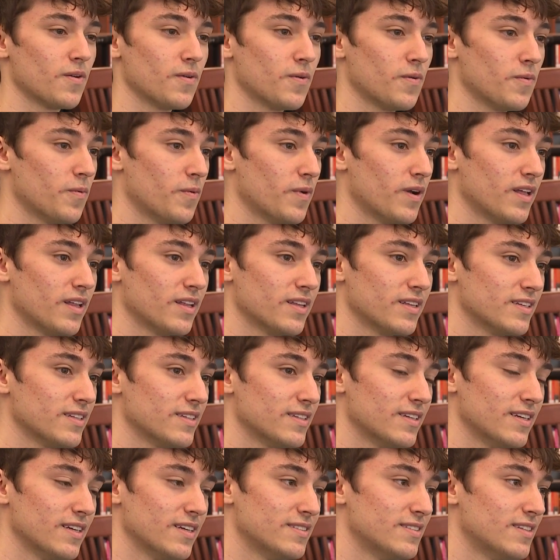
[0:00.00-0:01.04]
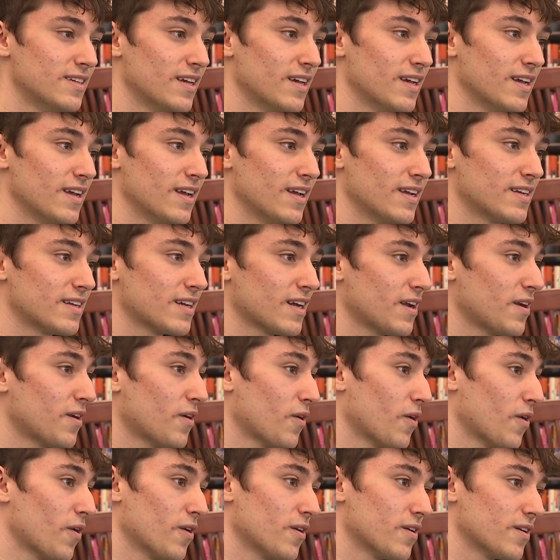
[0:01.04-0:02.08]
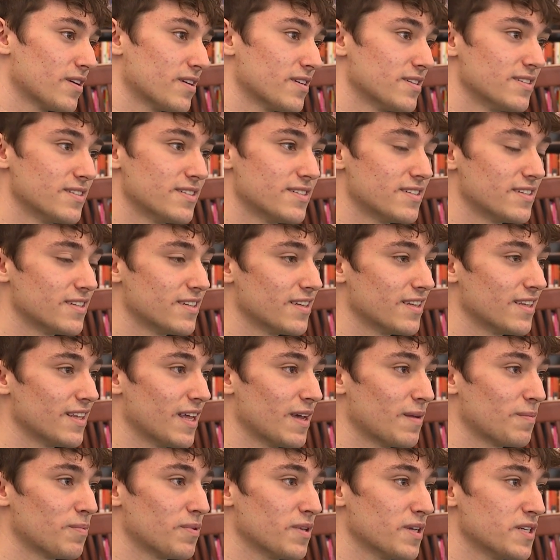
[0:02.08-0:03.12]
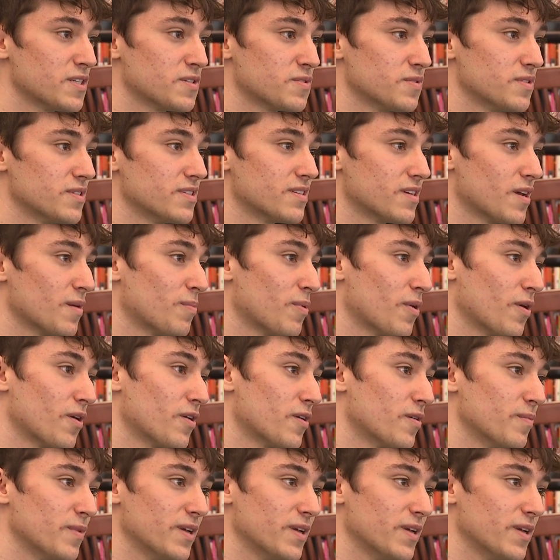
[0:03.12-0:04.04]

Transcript: Well, it, it kind of hurt because that place was a part of